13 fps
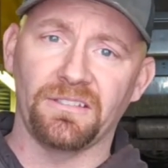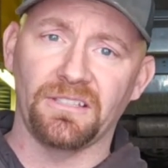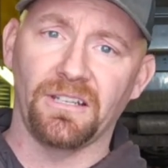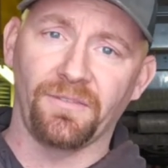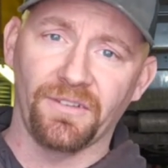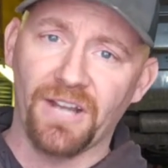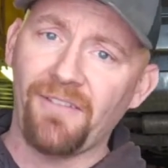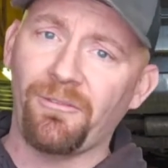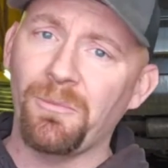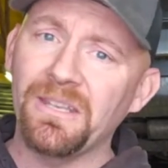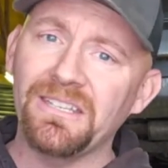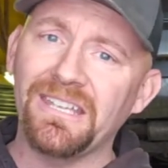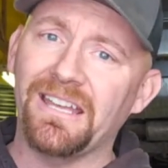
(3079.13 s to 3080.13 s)
And if you're not from
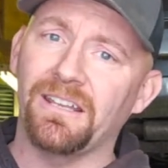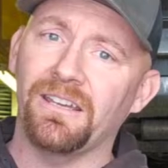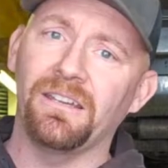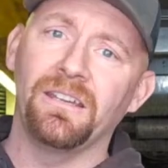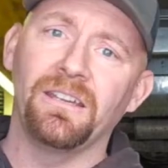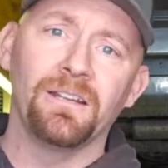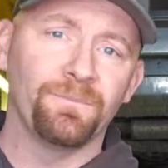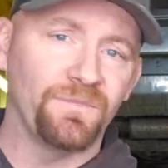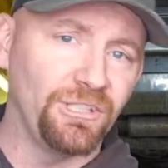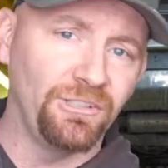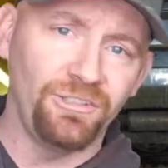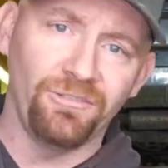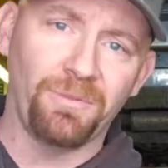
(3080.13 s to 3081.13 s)
Indiana,
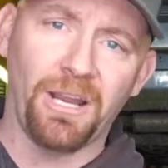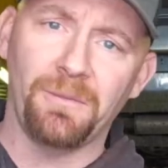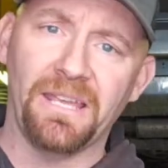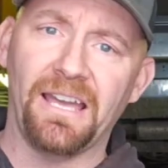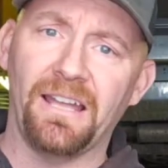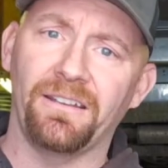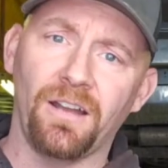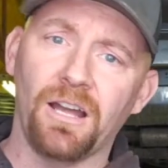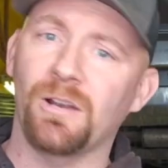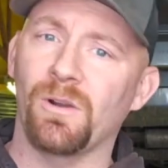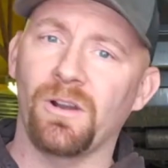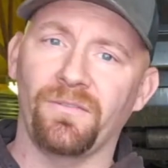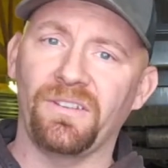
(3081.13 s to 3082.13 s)
you probably had an Auto
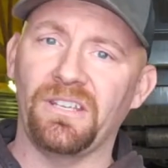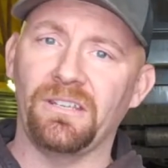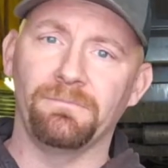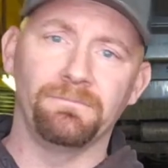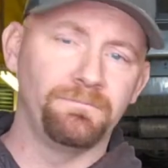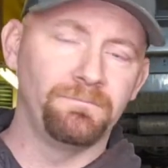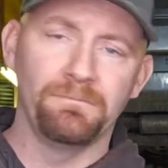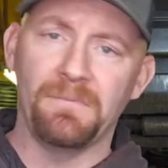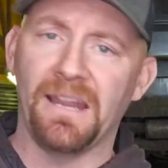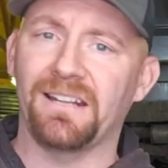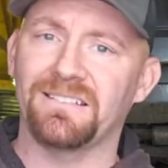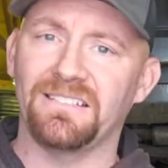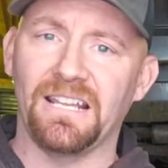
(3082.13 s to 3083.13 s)
RV
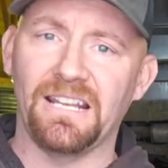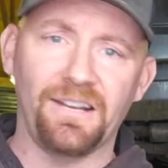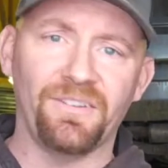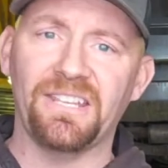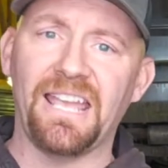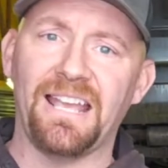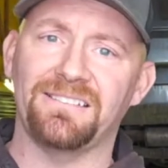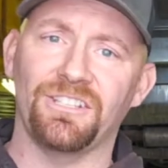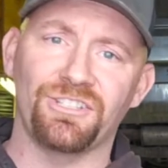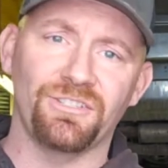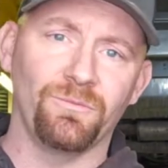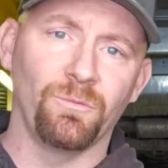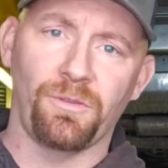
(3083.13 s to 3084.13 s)
magazine at every gas
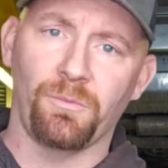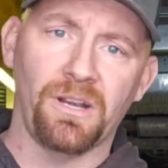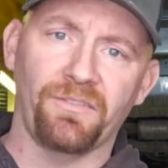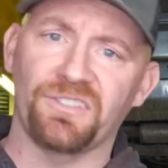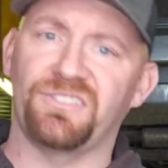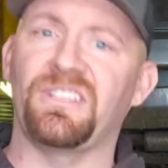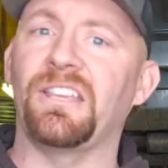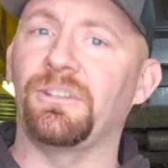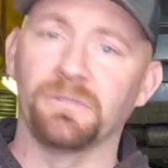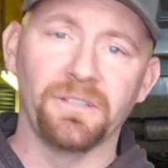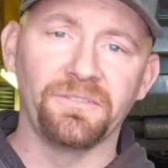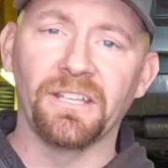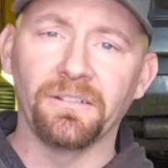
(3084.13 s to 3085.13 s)
station with whatever state you
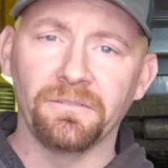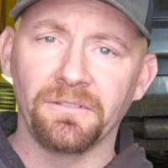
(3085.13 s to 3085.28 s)
lived in.